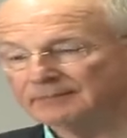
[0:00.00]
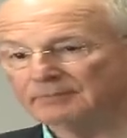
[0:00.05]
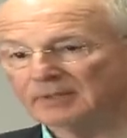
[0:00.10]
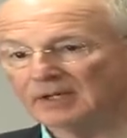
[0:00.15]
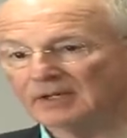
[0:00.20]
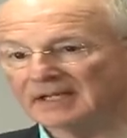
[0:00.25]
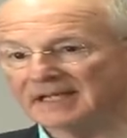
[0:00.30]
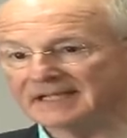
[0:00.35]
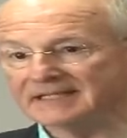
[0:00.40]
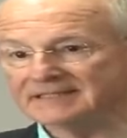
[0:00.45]

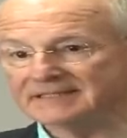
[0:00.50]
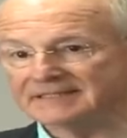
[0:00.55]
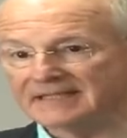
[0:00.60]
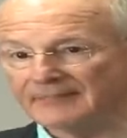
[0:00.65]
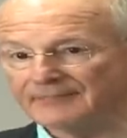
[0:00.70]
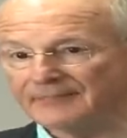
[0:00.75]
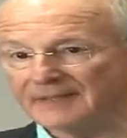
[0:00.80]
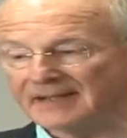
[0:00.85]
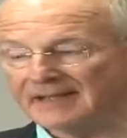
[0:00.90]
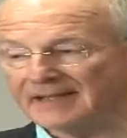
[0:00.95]
But it's
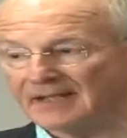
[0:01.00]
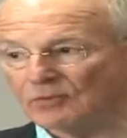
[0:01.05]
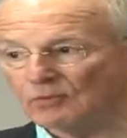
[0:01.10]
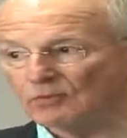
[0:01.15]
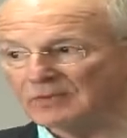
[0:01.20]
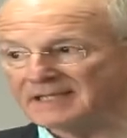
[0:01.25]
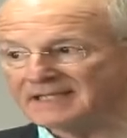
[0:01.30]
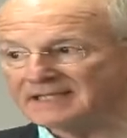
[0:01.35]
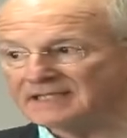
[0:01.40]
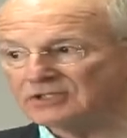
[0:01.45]
something that
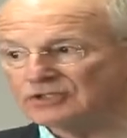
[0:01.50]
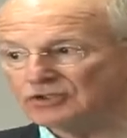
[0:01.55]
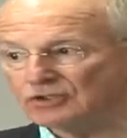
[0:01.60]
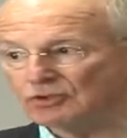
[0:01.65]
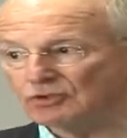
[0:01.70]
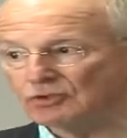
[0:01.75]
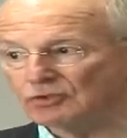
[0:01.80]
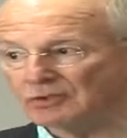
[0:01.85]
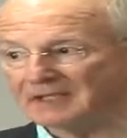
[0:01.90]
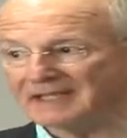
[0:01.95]
we can
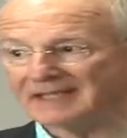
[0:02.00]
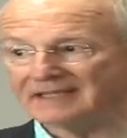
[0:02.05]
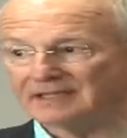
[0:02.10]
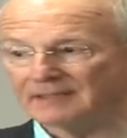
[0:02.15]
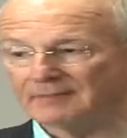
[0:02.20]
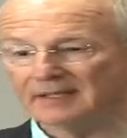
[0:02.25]
do in